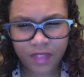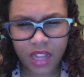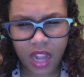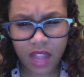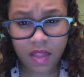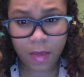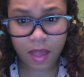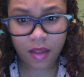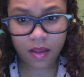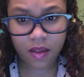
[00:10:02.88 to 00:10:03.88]
in the
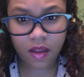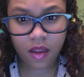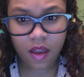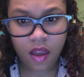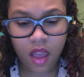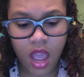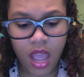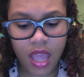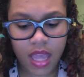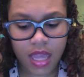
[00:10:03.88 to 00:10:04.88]
bank,
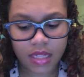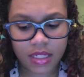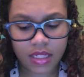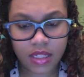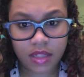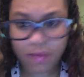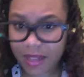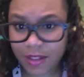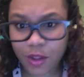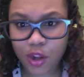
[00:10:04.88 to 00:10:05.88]
and
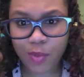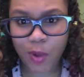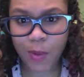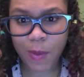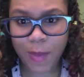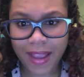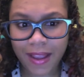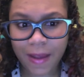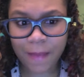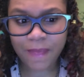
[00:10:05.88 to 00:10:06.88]
because they're gonna blow up the
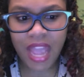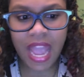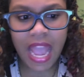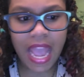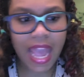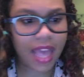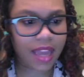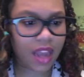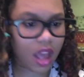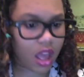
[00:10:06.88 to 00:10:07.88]
bank.
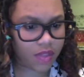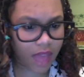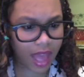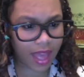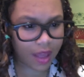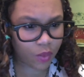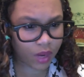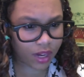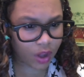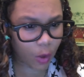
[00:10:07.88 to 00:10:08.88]
And that,
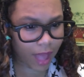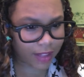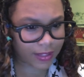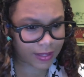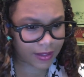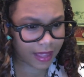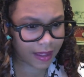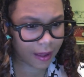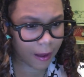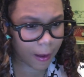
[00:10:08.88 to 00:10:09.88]
when I go back to
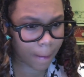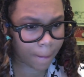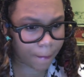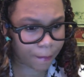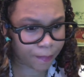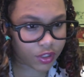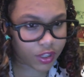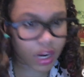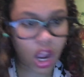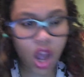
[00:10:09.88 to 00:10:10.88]
like
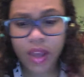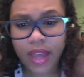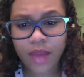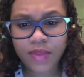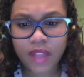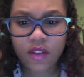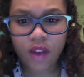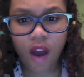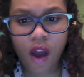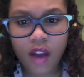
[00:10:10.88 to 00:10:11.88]
okay, it was either
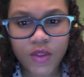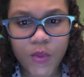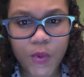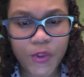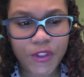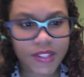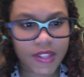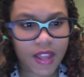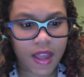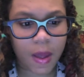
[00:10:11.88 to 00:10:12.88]
Cox or
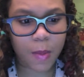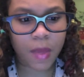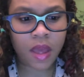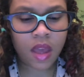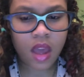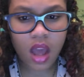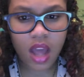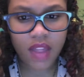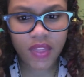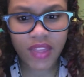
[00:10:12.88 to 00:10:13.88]
Sam,
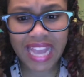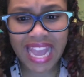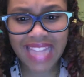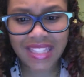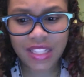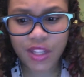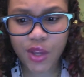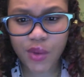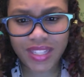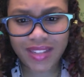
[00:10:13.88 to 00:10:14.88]
I think, and
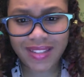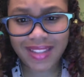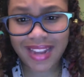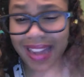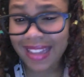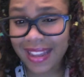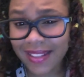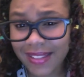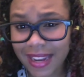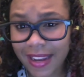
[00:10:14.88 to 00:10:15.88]
Zico says that I can't
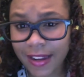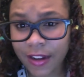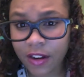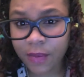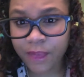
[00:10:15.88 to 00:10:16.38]
stay here.